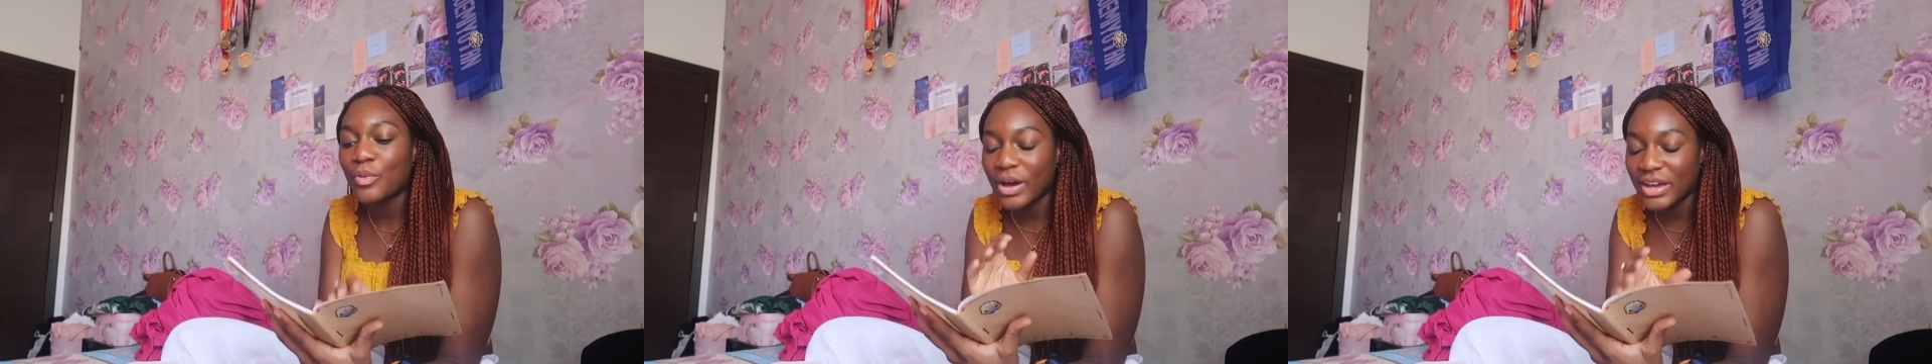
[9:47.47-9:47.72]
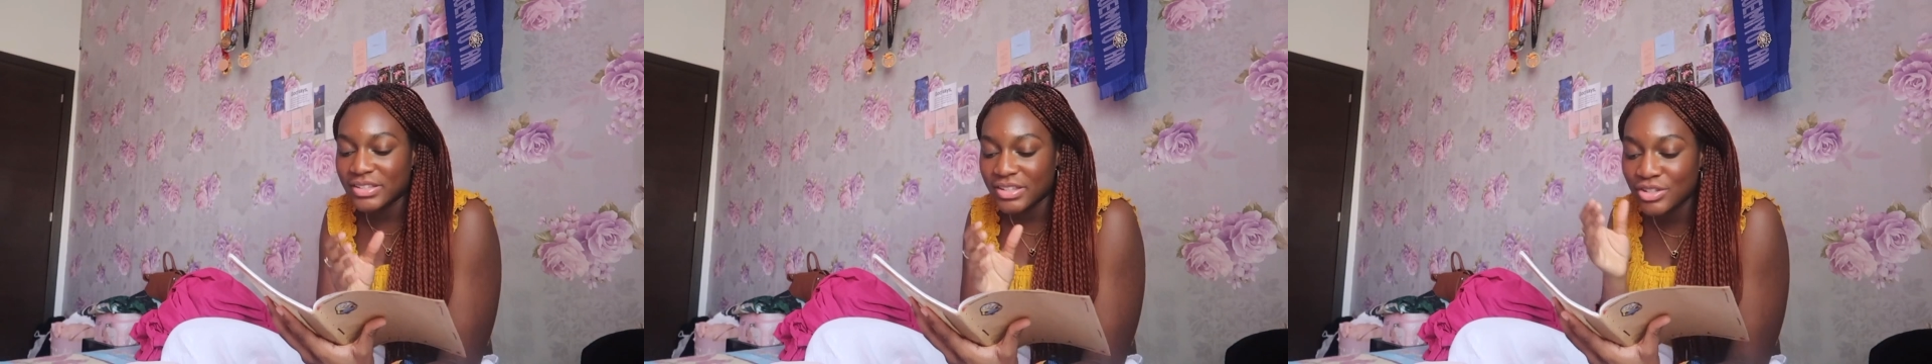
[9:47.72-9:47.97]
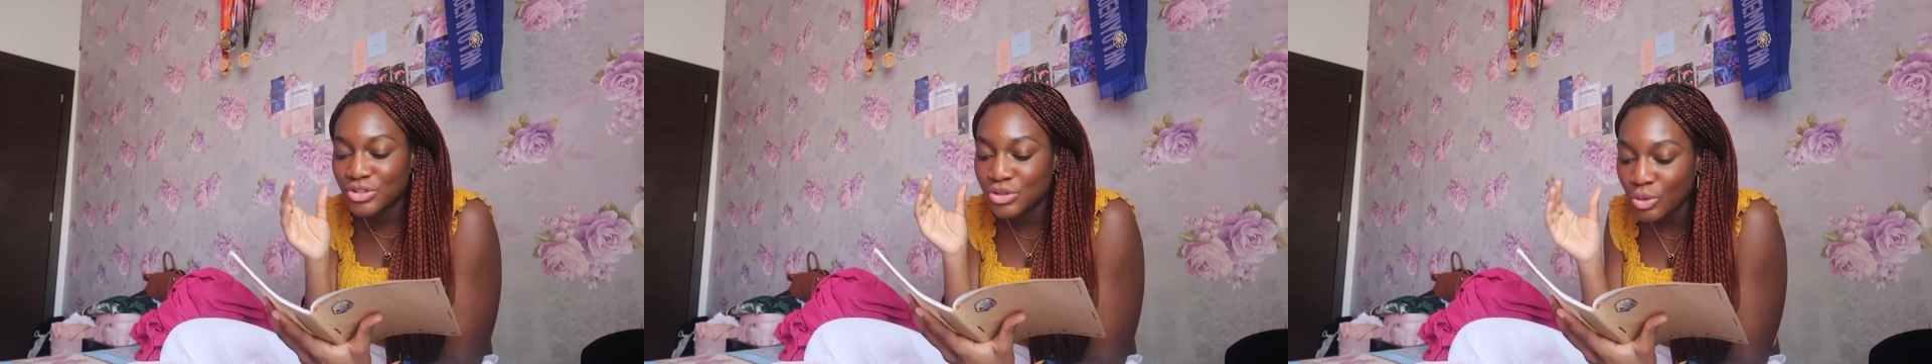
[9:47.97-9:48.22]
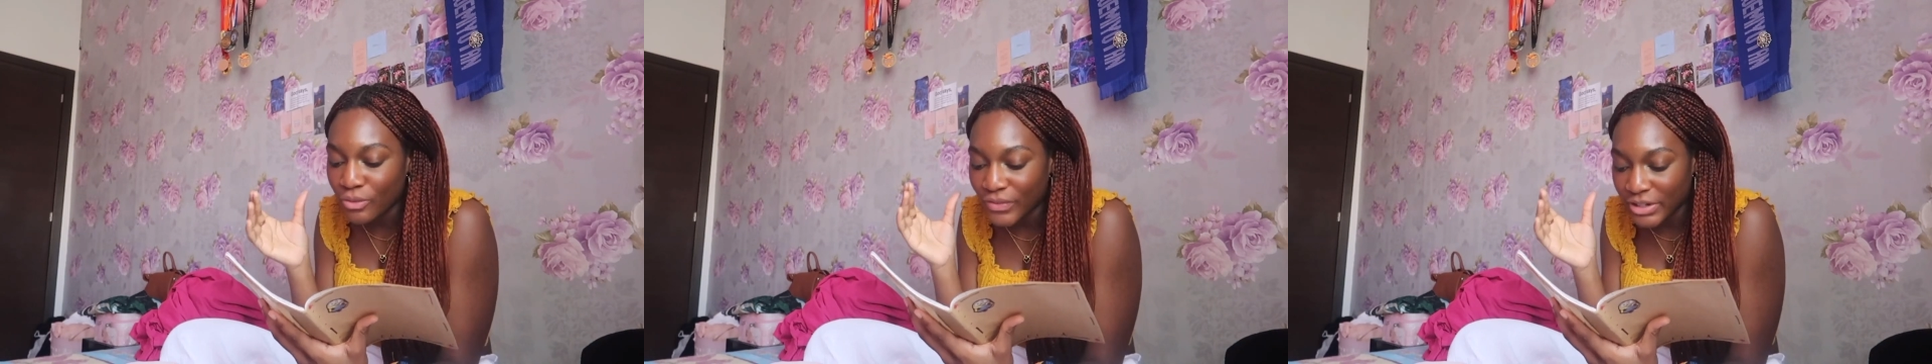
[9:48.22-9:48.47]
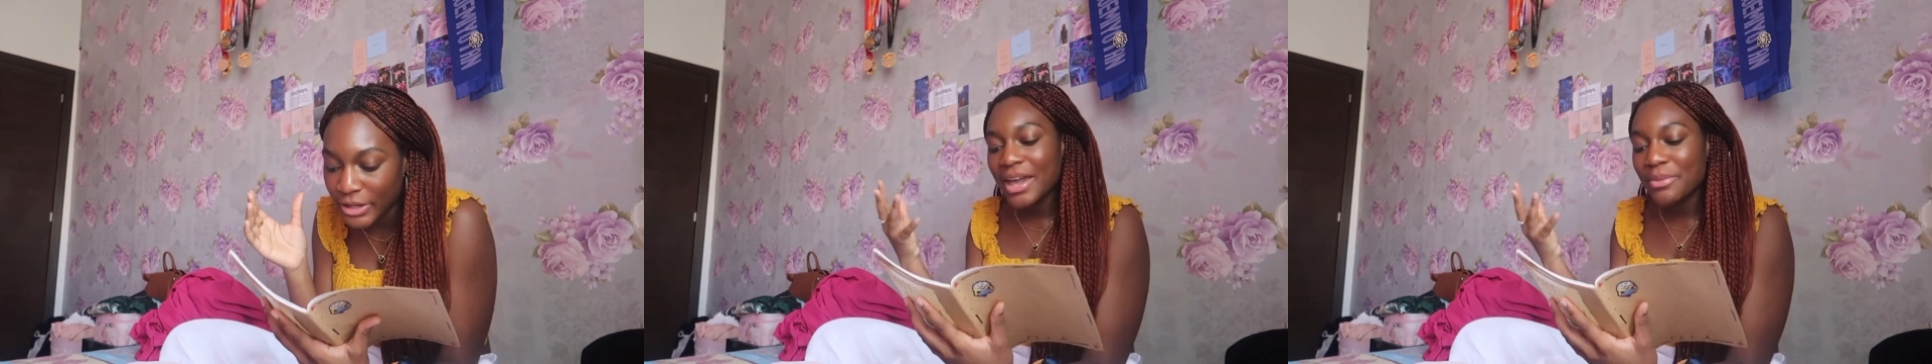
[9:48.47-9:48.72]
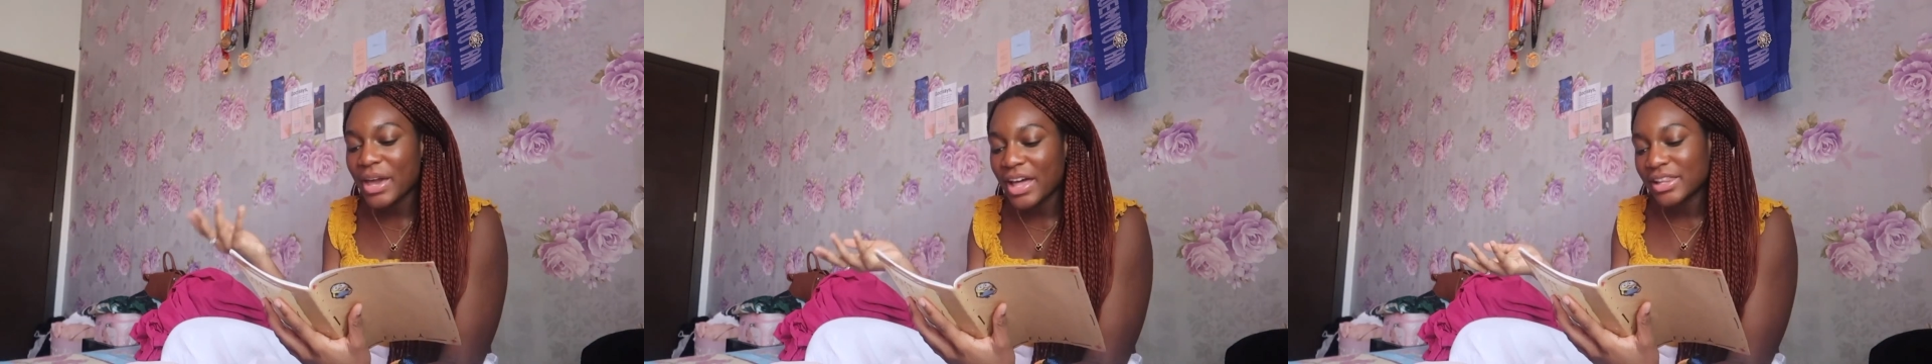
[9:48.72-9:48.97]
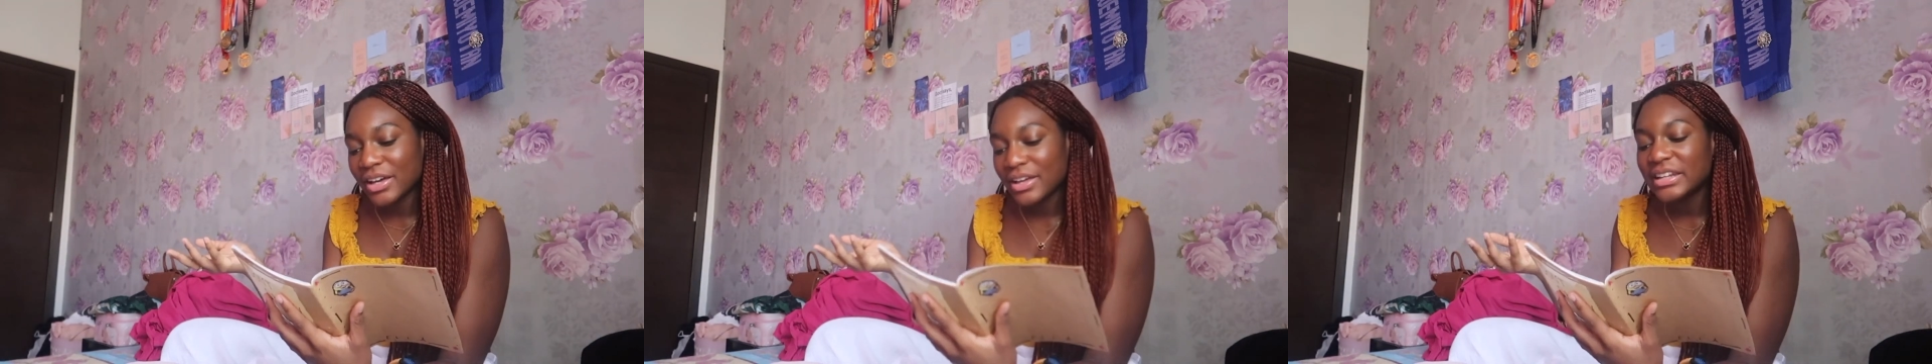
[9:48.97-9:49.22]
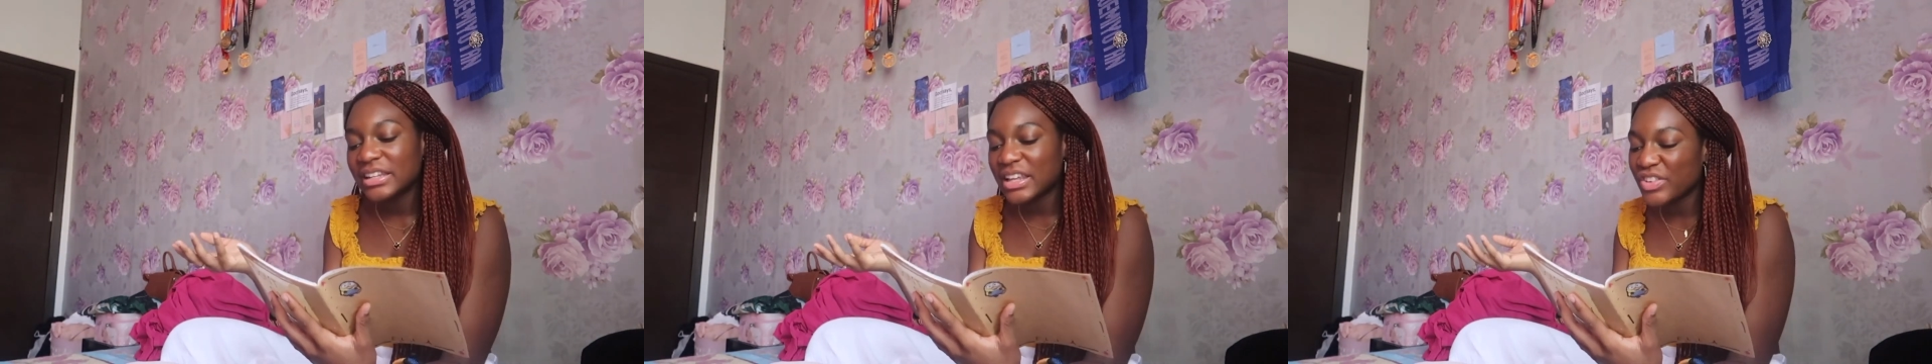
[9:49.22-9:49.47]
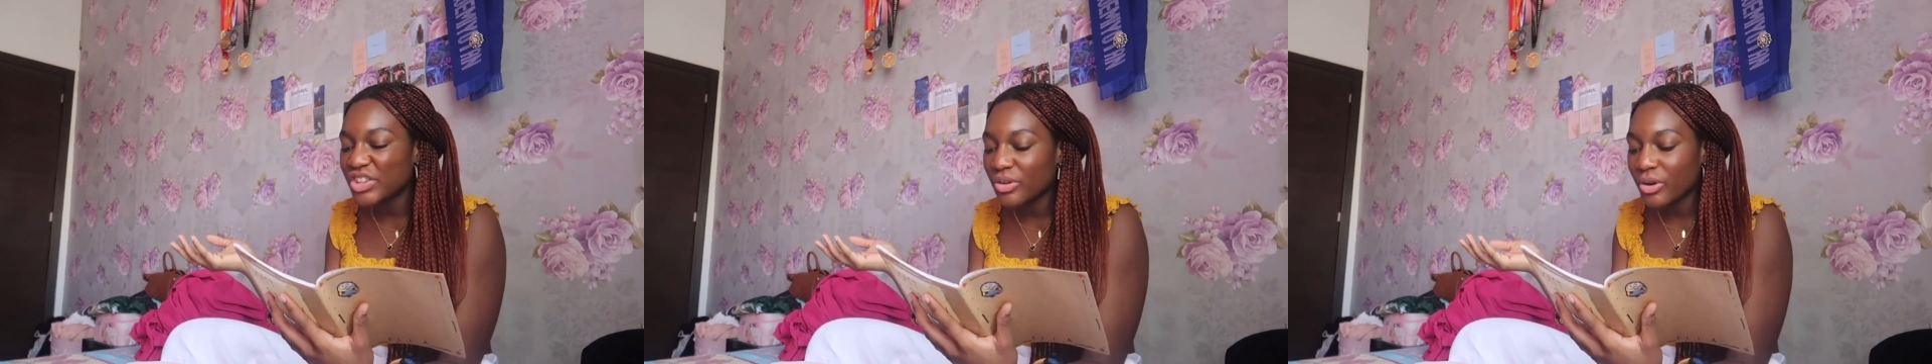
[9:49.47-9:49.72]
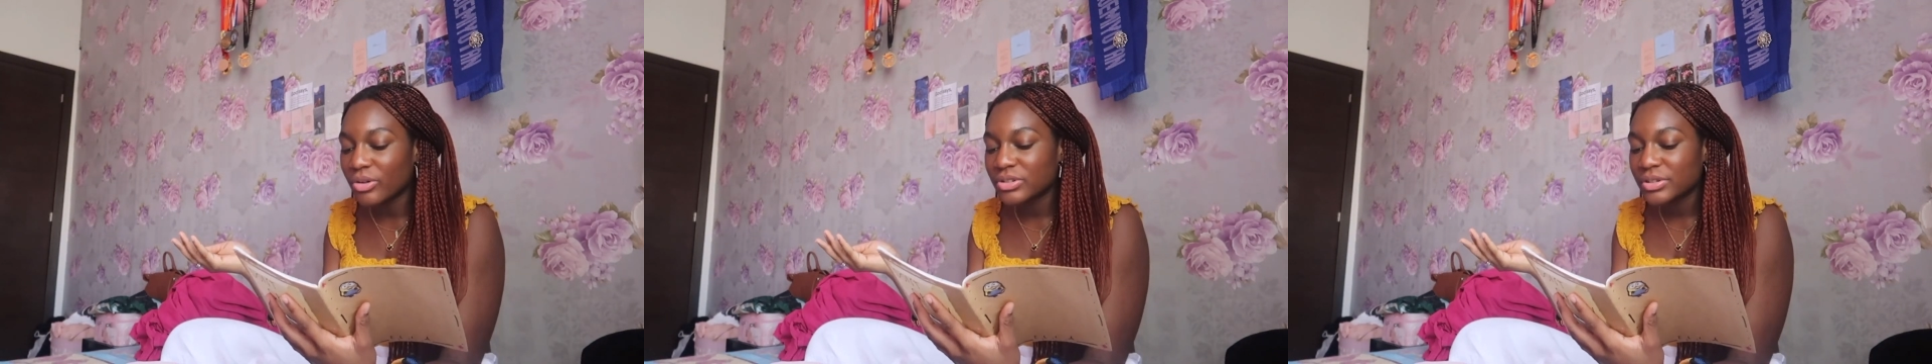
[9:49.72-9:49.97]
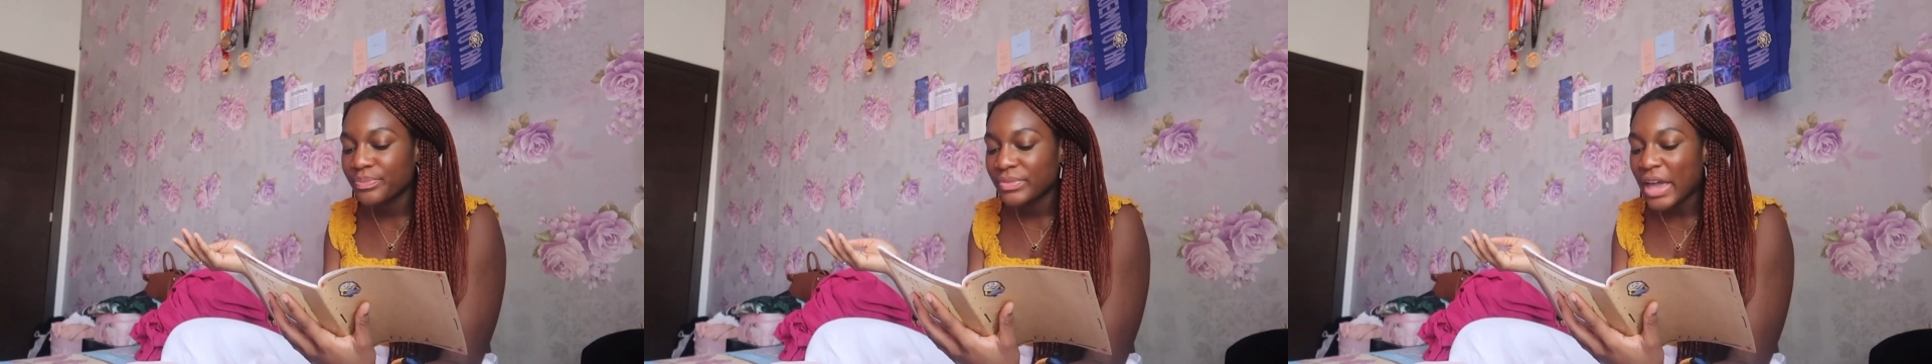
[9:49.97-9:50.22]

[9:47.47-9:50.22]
Why is this so funny? I'm Ella, an 11-year-old.